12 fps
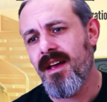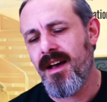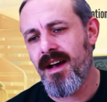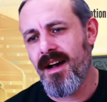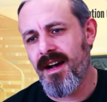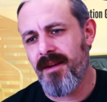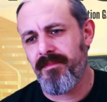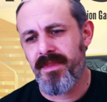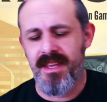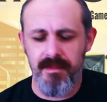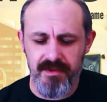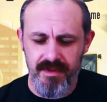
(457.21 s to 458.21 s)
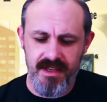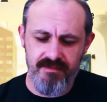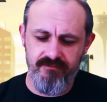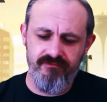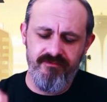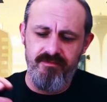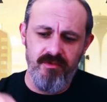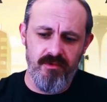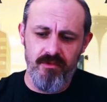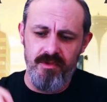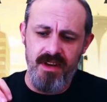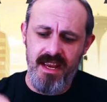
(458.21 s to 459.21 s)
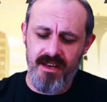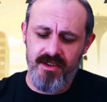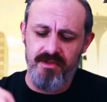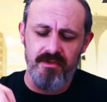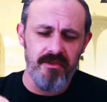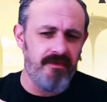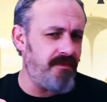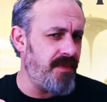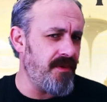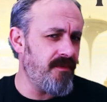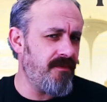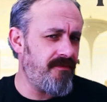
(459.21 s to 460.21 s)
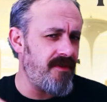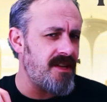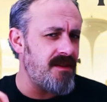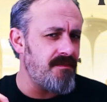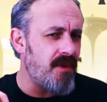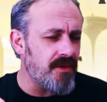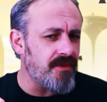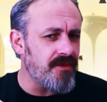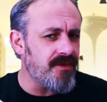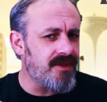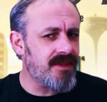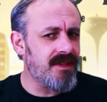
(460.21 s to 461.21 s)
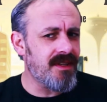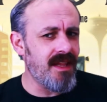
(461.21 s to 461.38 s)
It comes with these ornate sort of built 3D models